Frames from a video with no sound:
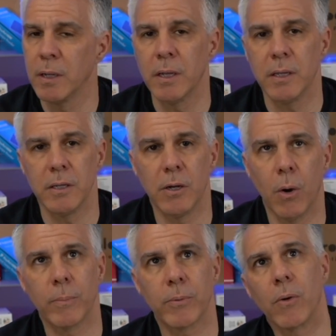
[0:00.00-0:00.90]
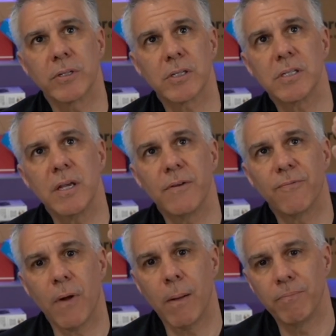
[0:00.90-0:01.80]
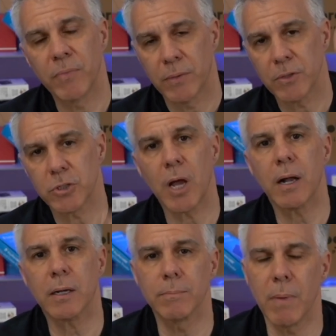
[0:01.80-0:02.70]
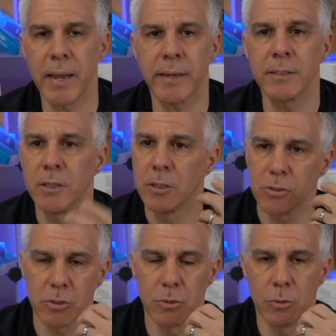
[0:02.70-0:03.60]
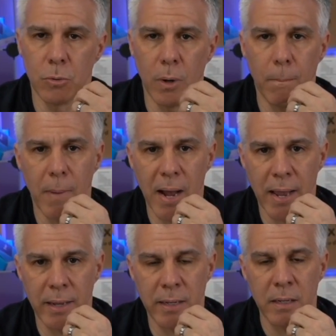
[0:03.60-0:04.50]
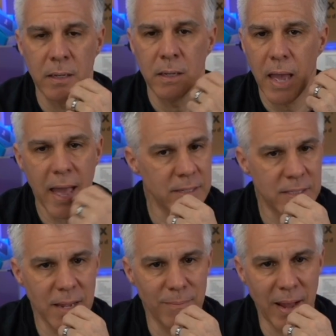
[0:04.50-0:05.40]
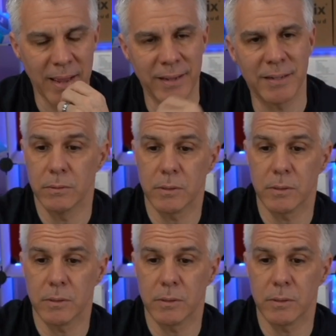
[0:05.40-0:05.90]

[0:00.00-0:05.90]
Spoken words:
you know, I'm going to see from the shotgun mic to my headset mic,